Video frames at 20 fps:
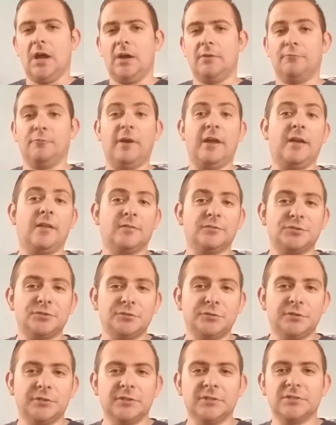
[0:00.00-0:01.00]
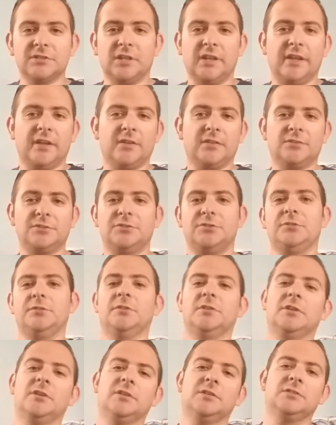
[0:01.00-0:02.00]
rail shooters, light gun
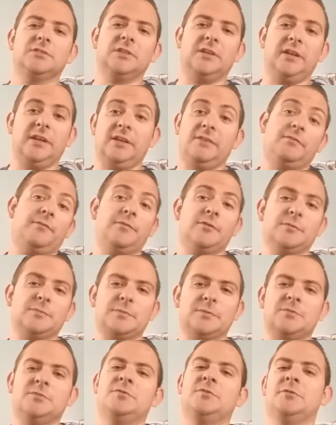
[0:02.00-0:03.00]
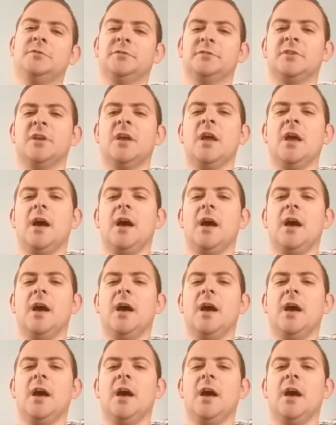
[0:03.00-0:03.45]
shooters, and even first-person shooters.